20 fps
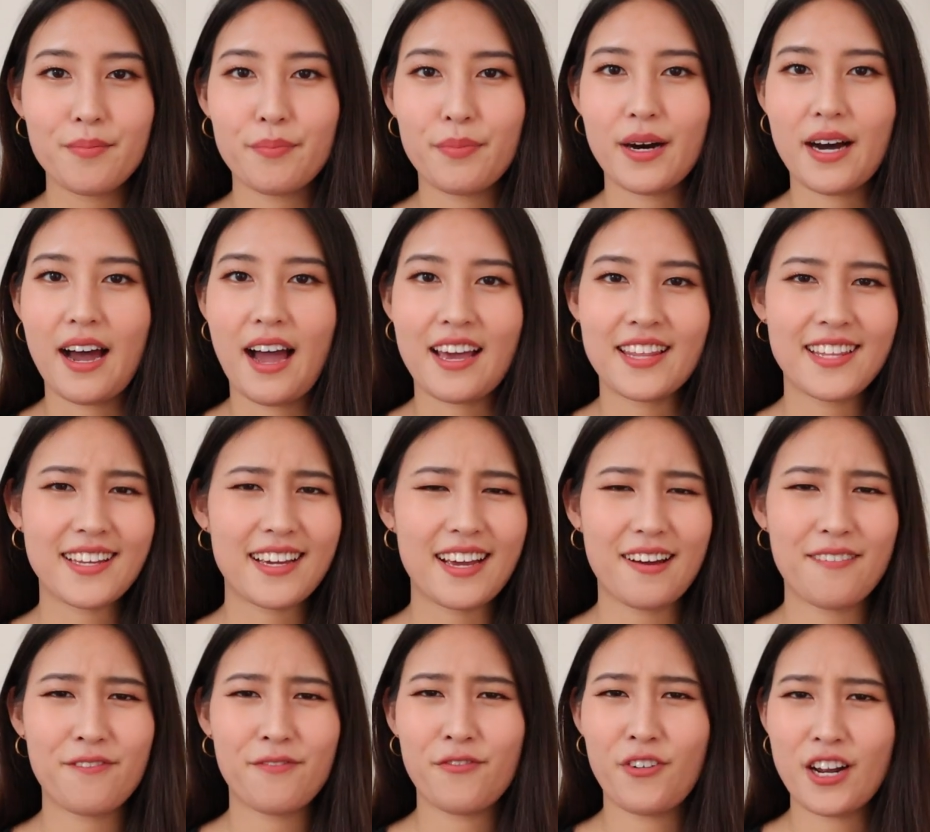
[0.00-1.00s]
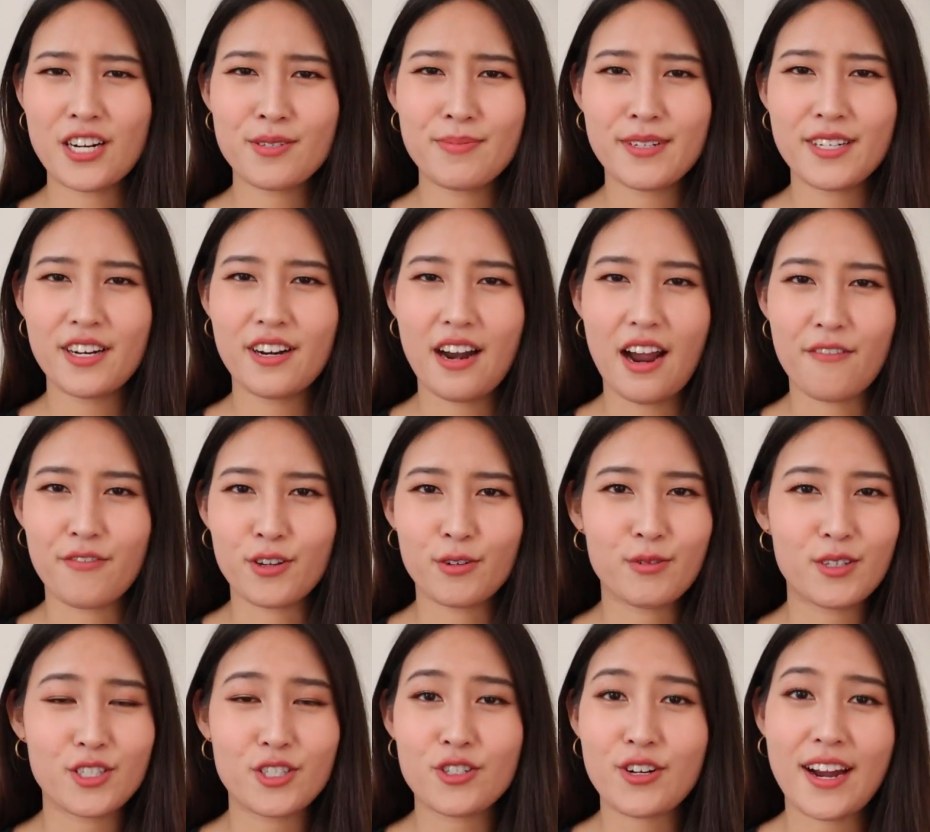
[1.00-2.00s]
but I think freshman year
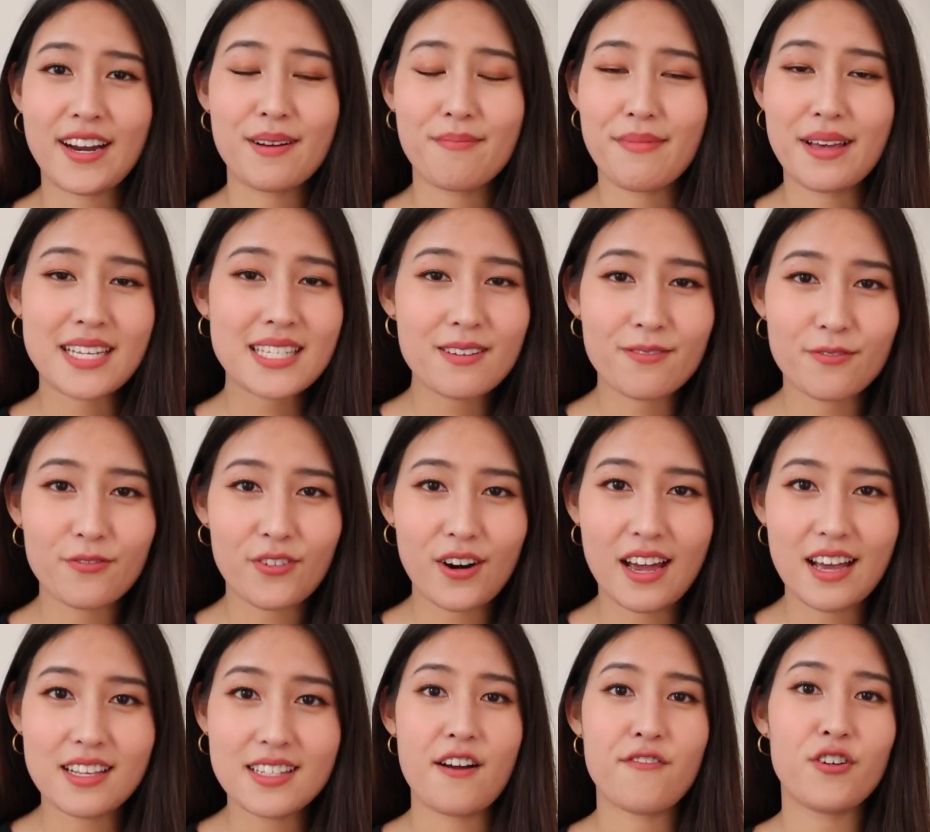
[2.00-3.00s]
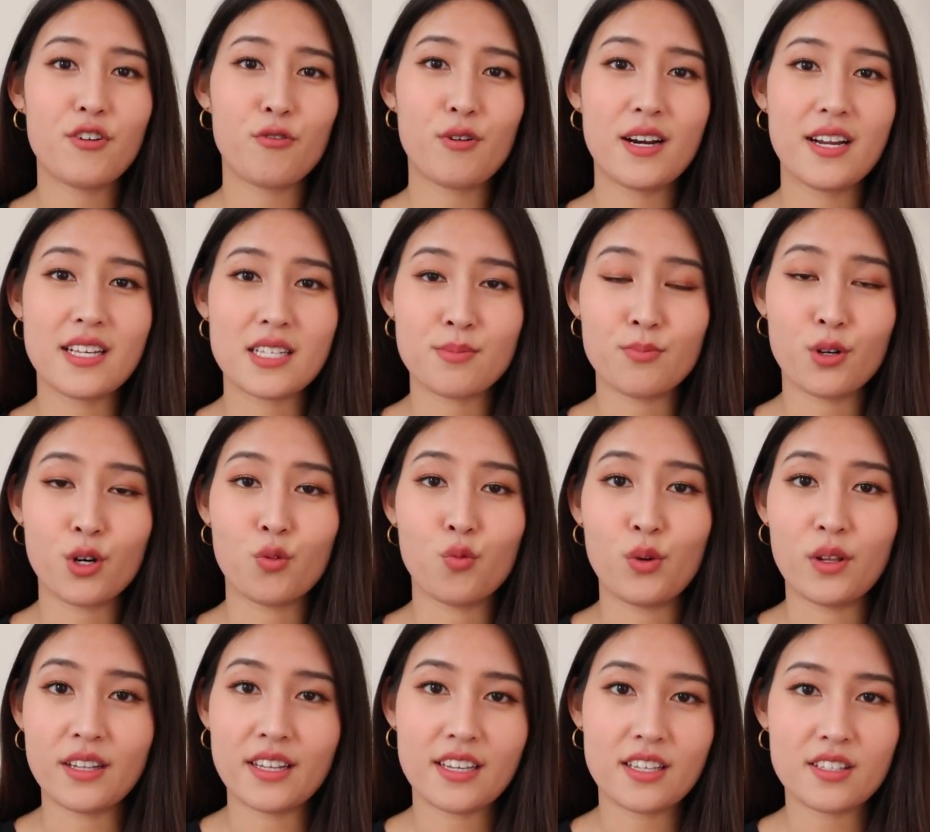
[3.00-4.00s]
everyone's trying to make some friends everyone is more
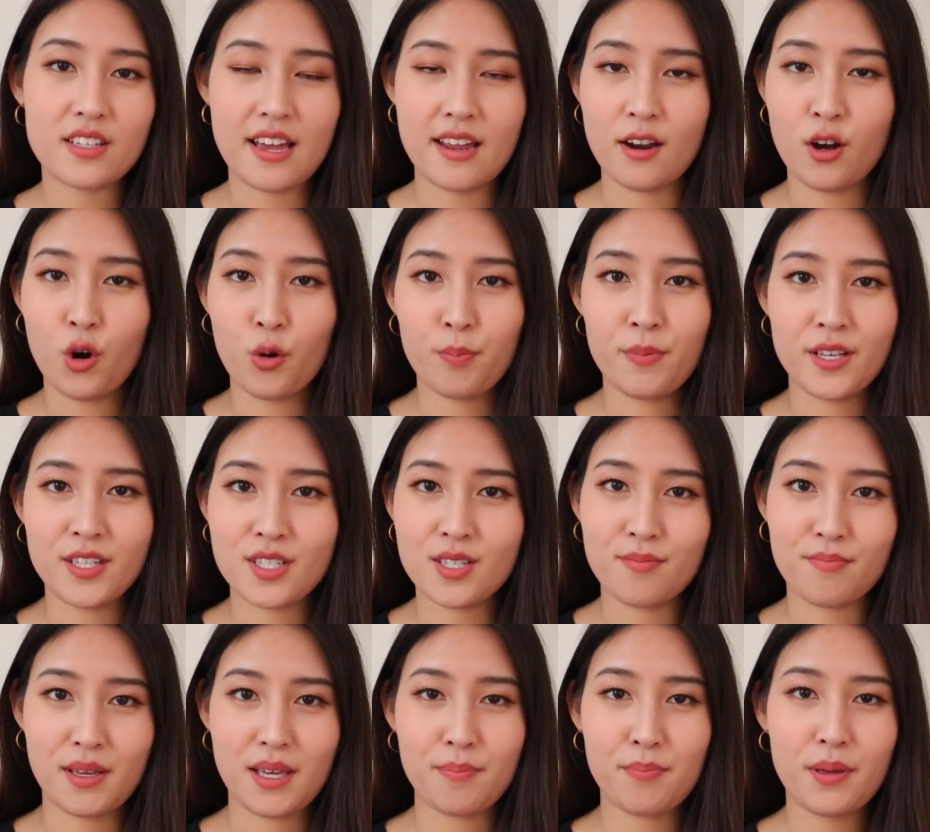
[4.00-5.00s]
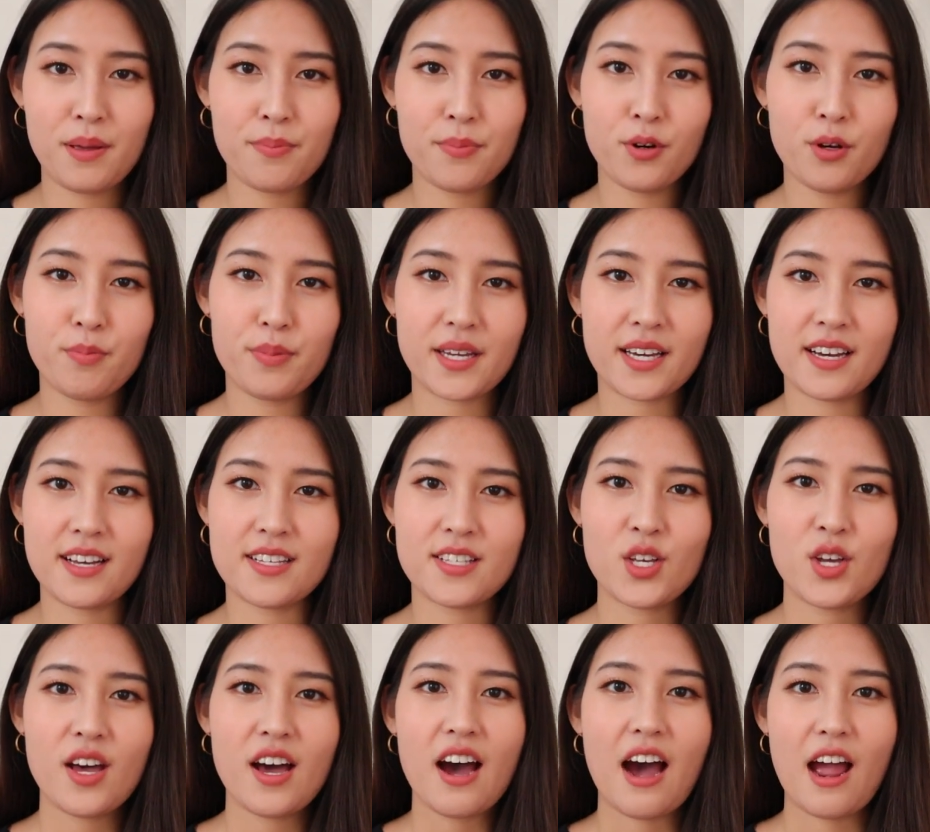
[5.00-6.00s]
willing and open to meet people because
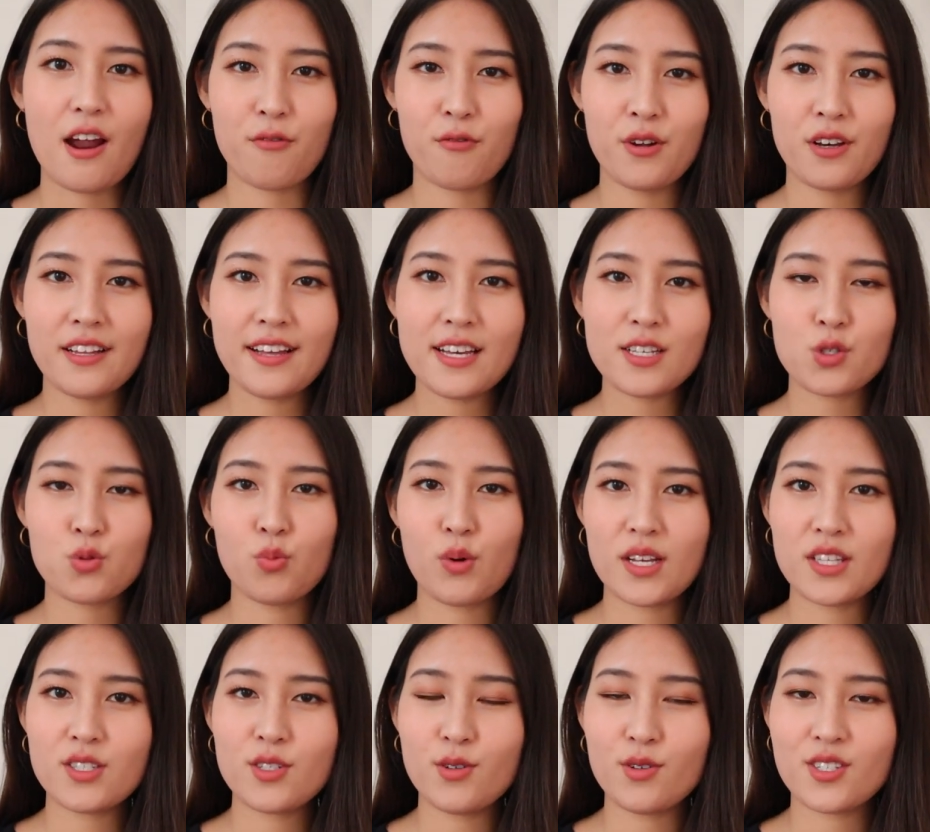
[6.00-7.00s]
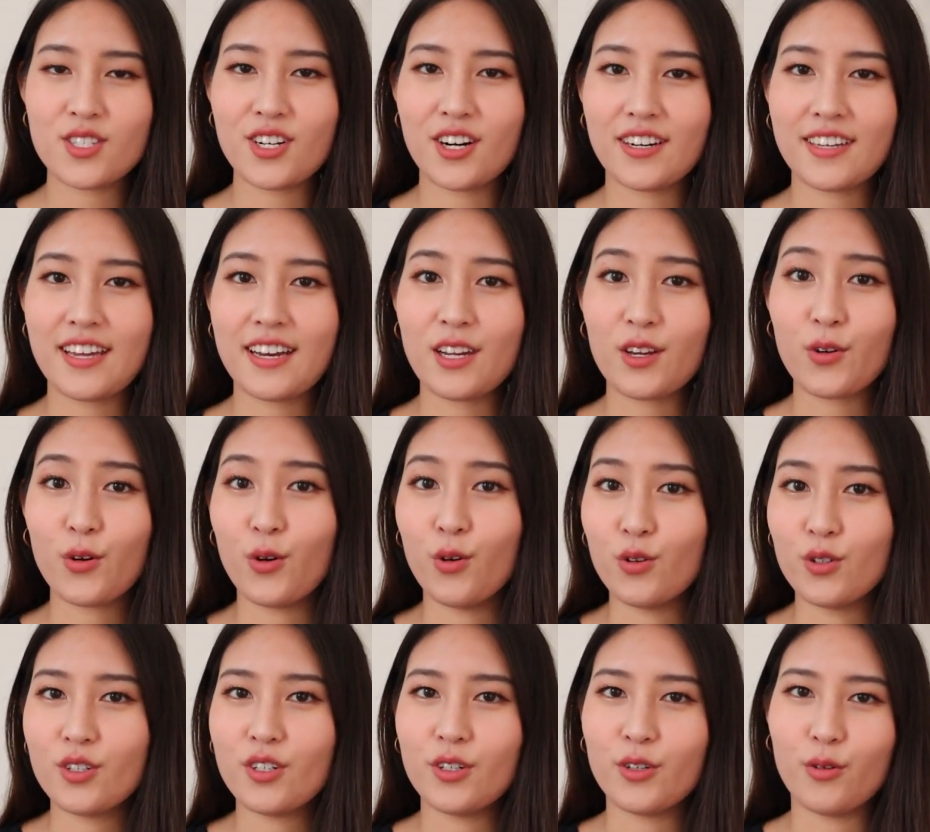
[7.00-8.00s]
i realize once you start getting
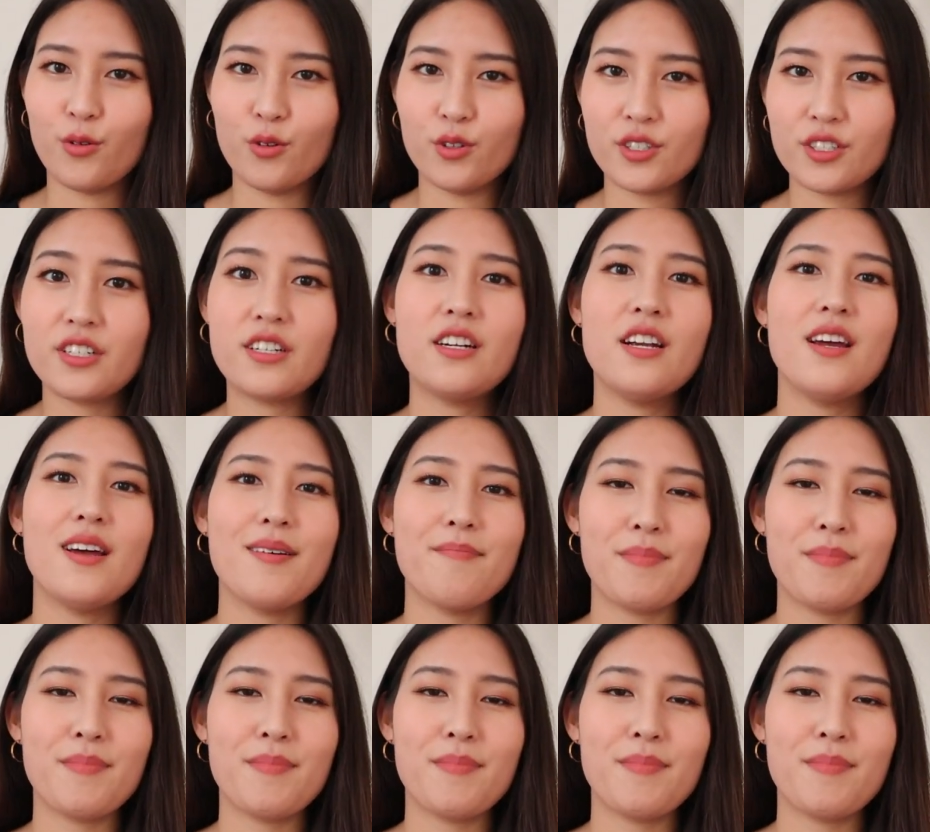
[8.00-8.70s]
older and older